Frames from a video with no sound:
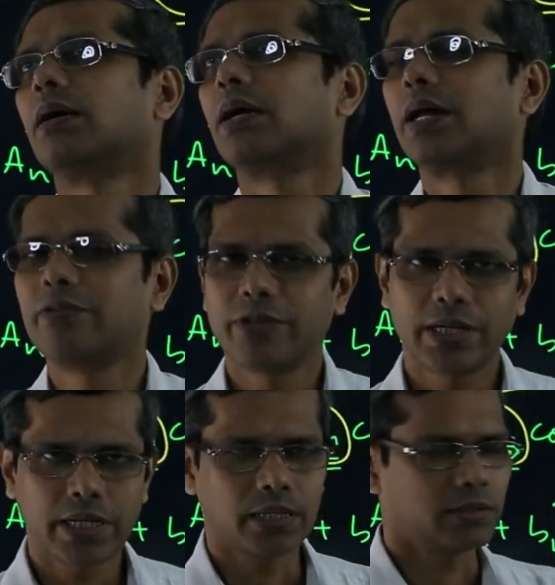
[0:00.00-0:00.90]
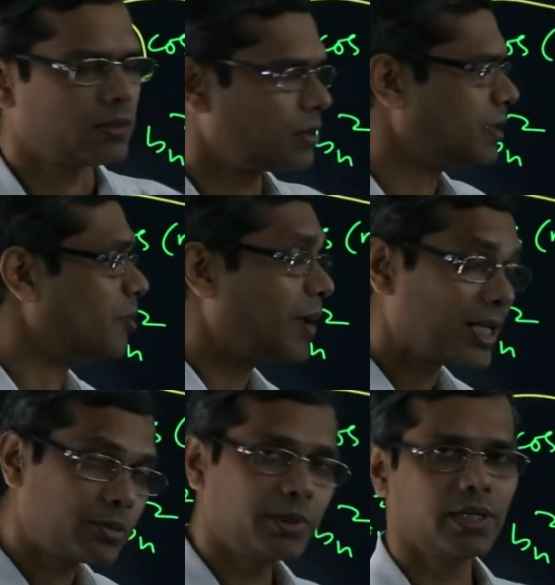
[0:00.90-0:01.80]
convenience, the
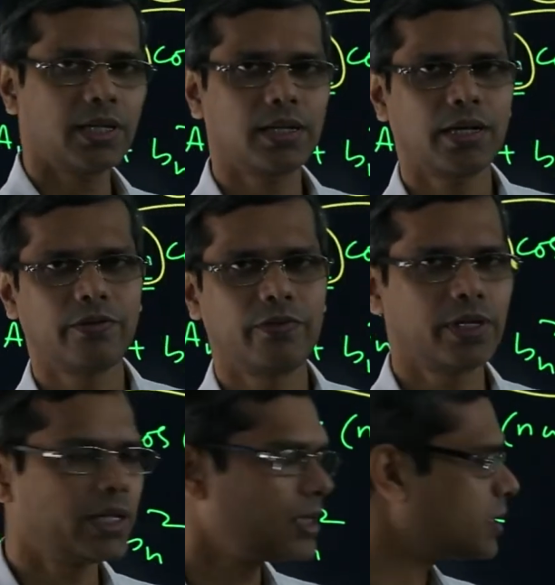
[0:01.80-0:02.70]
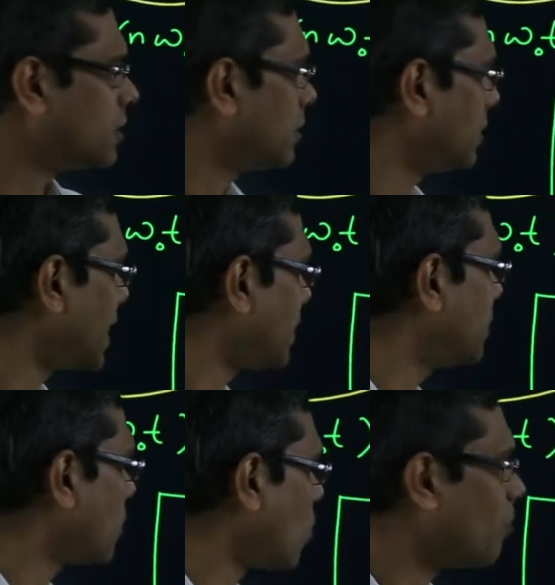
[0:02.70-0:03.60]
mathematical convenience that
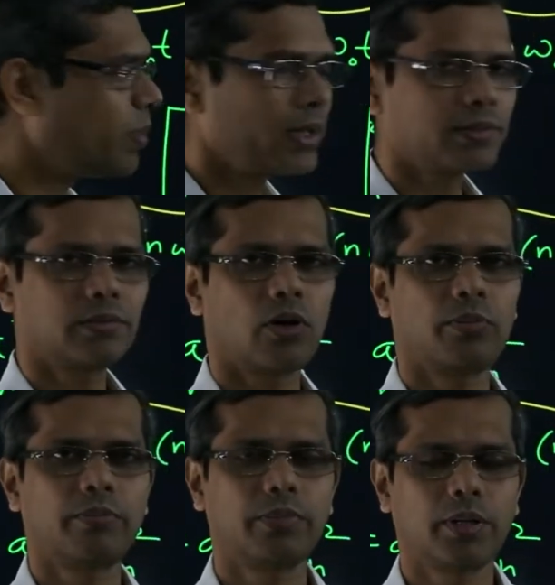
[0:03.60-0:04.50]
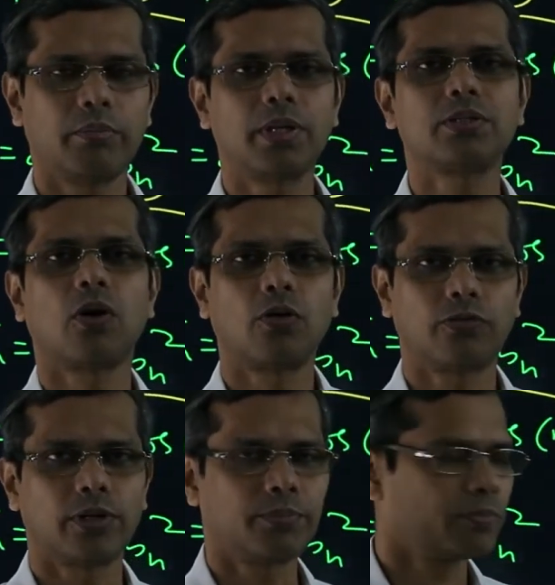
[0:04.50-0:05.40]
the complex numbers
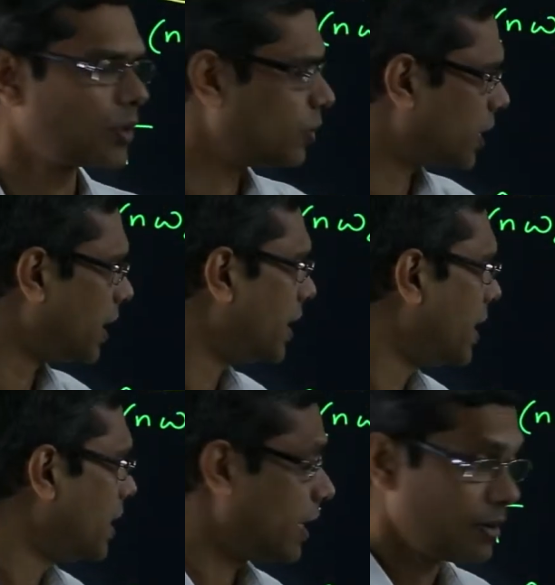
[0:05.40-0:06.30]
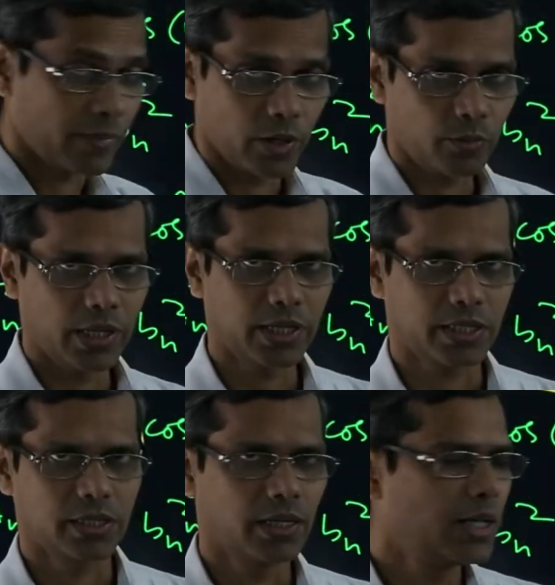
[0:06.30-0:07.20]
offer, okay, in
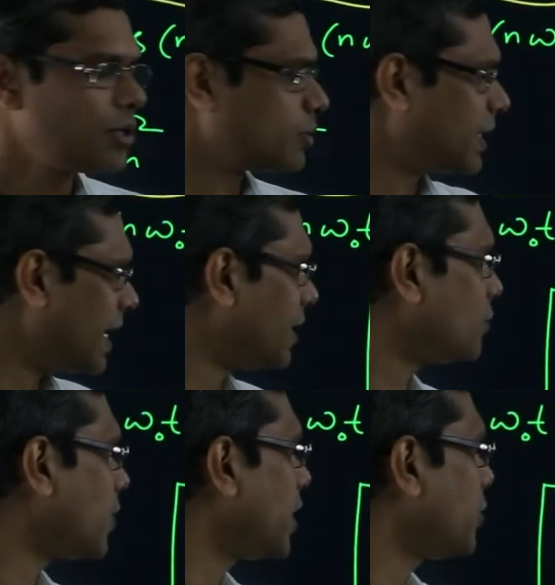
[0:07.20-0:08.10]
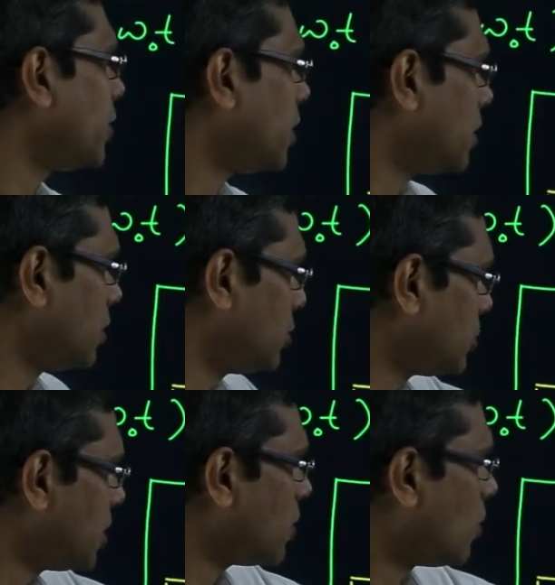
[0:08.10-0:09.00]
manipulation. So, that is why you are
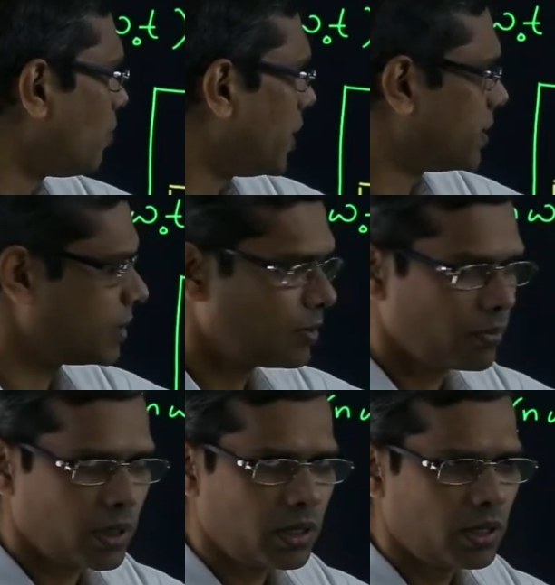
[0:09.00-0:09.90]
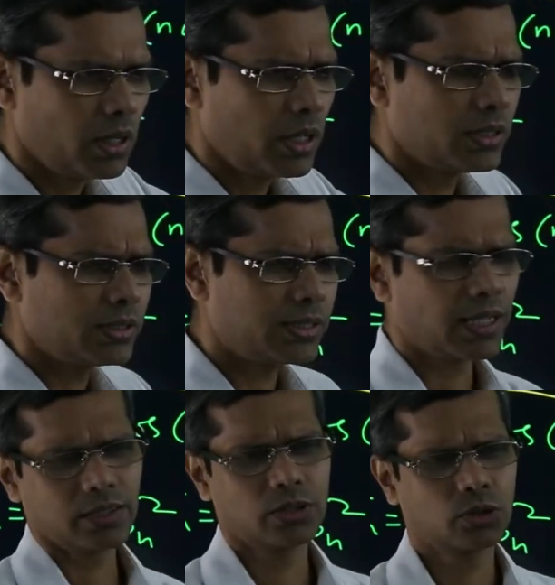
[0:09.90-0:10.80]
using complex number,
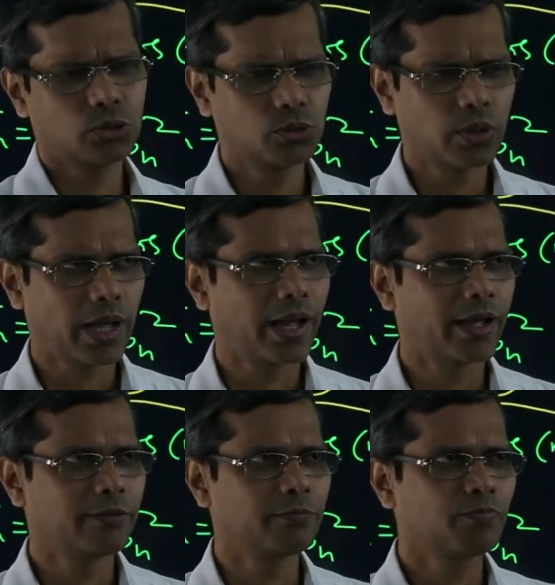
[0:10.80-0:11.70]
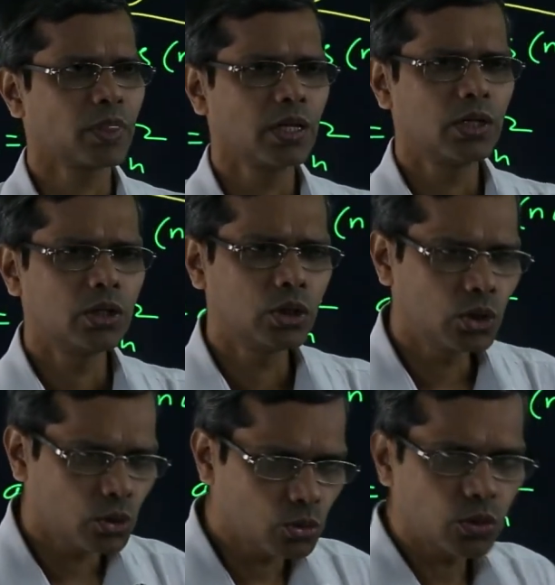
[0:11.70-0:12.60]
just to have
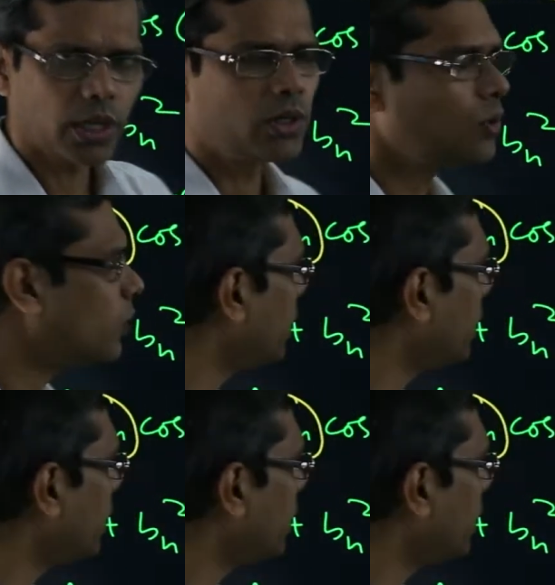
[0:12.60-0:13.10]
two unknown